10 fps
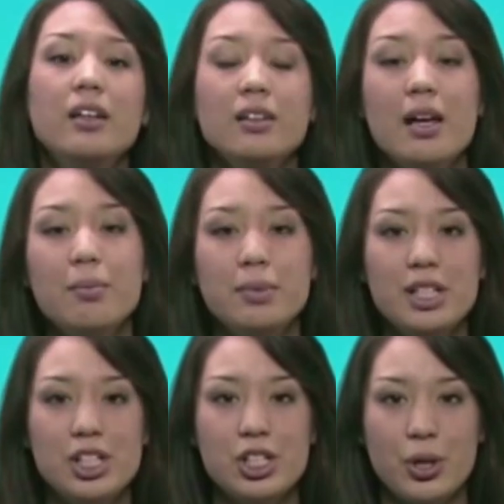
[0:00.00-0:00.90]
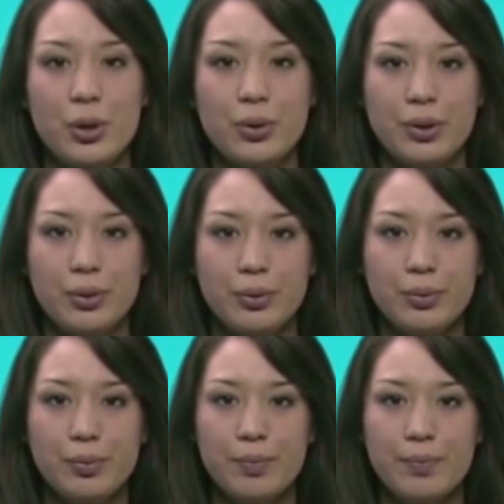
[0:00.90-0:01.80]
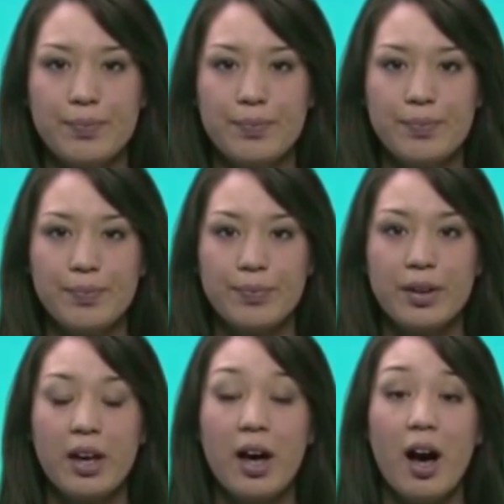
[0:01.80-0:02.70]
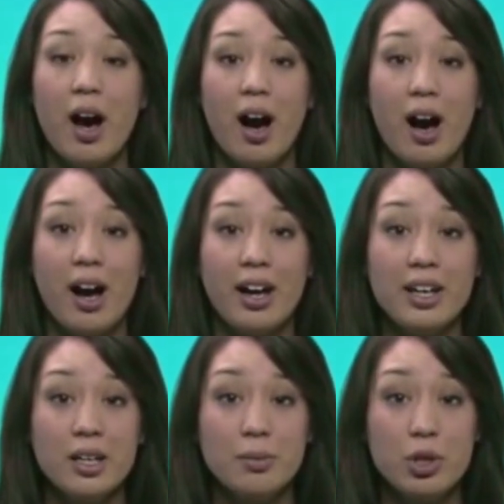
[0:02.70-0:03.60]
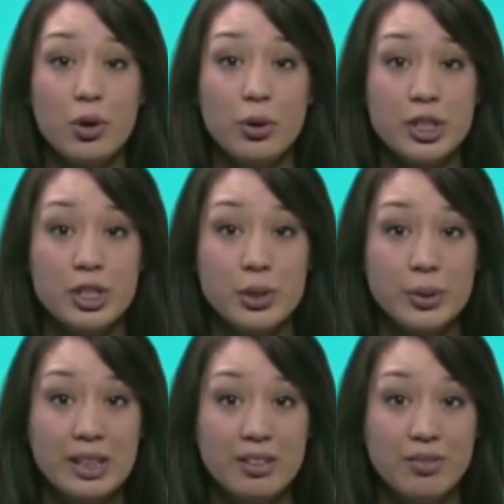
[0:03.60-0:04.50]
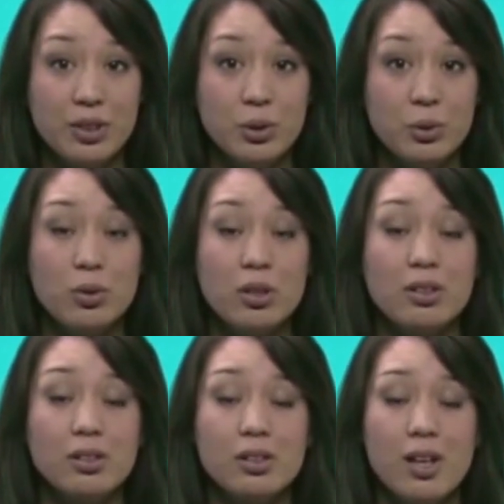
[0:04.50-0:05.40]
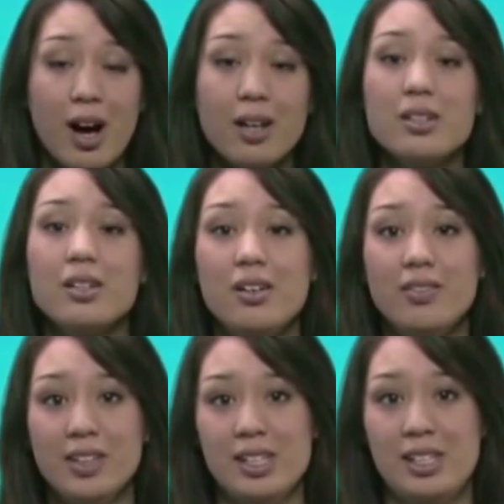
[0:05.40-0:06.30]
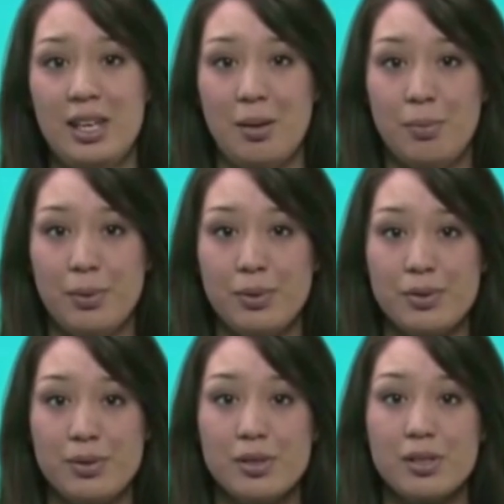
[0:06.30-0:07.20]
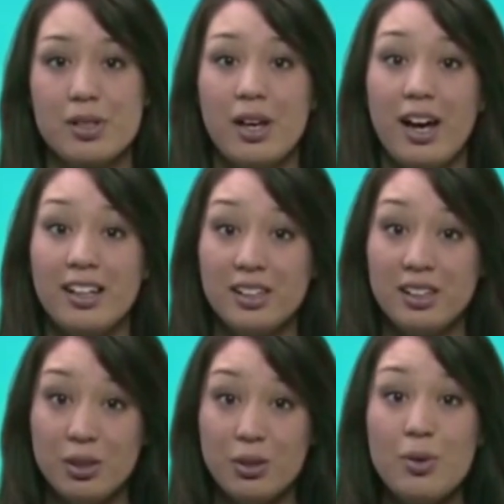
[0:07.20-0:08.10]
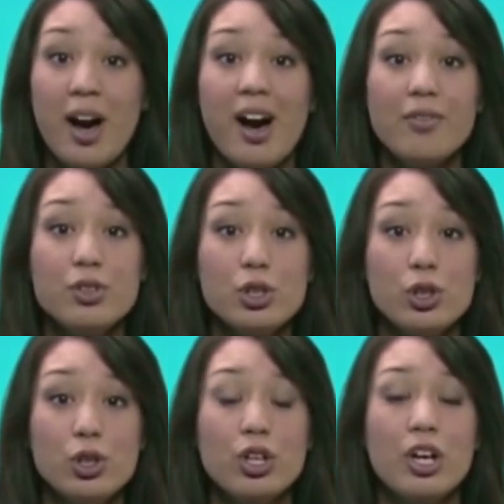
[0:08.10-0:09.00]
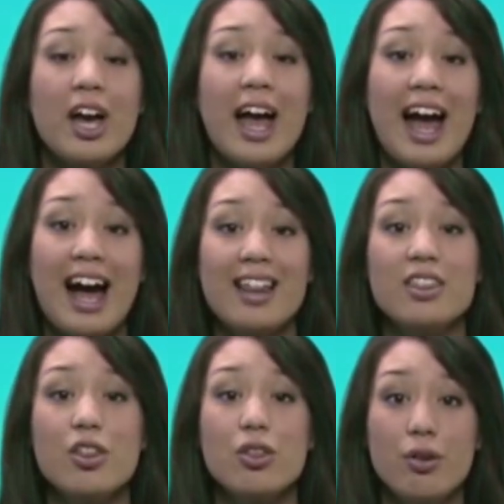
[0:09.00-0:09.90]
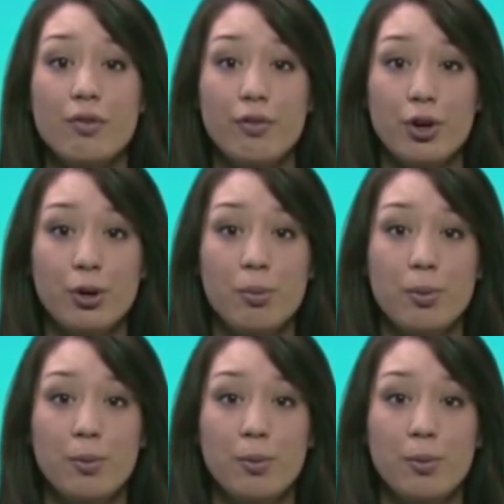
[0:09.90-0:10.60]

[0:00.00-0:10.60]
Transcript: Let me show you. I am going to give you a lot of examples and you have to look at the verb.